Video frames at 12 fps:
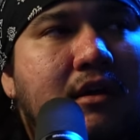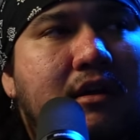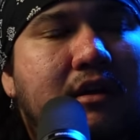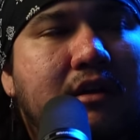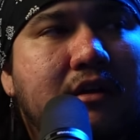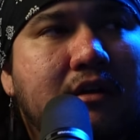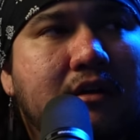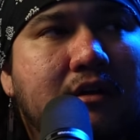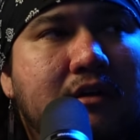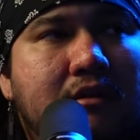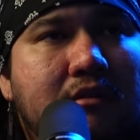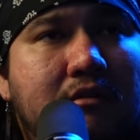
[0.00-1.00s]
And,
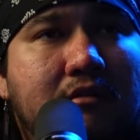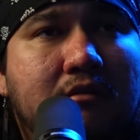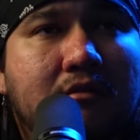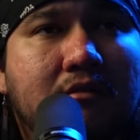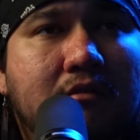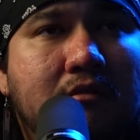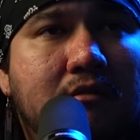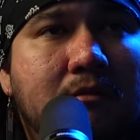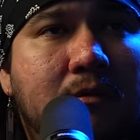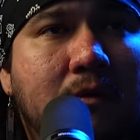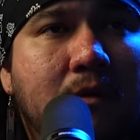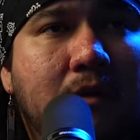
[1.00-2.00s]
uh,
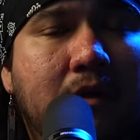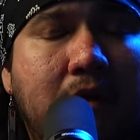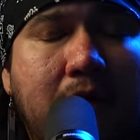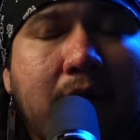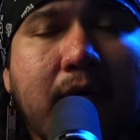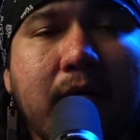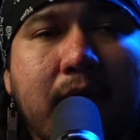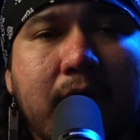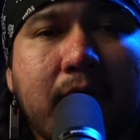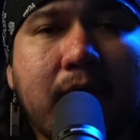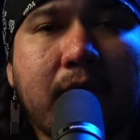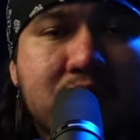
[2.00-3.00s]
yeah.
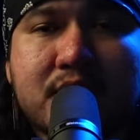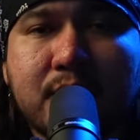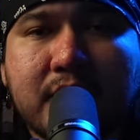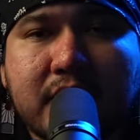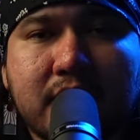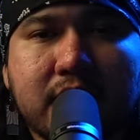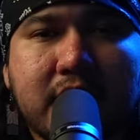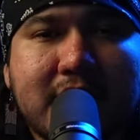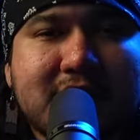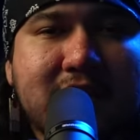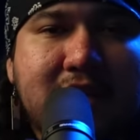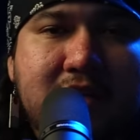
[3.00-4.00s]
So I want to
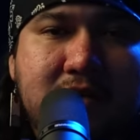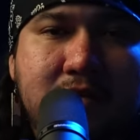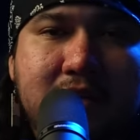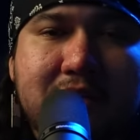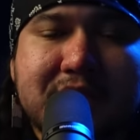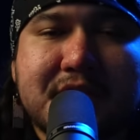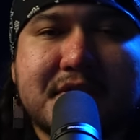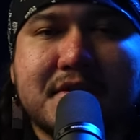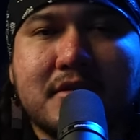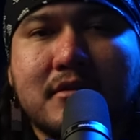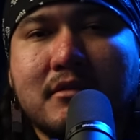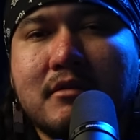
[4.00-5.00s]
congratulate you, little
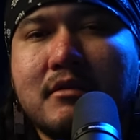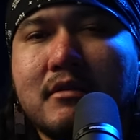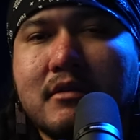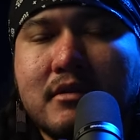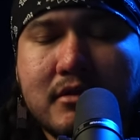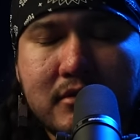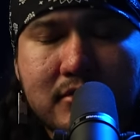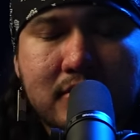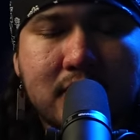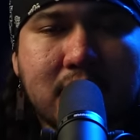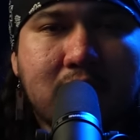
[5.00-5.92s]
sister. Oh,